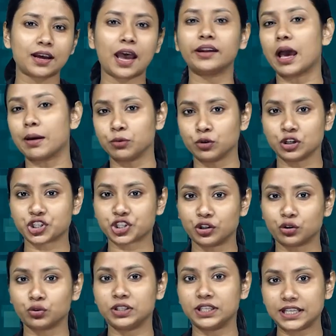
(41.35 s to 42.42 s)
and ammunition
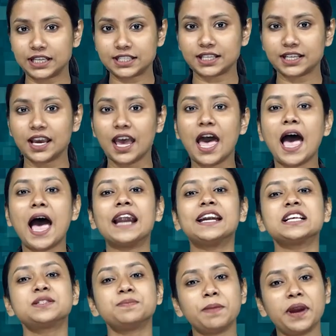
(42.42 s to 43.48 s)
to the E D and
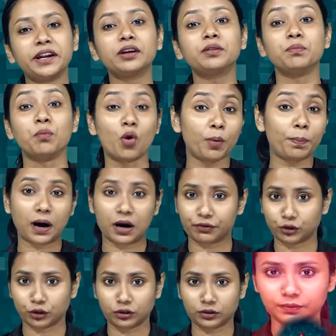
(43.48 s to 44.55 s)
has made it more powerful.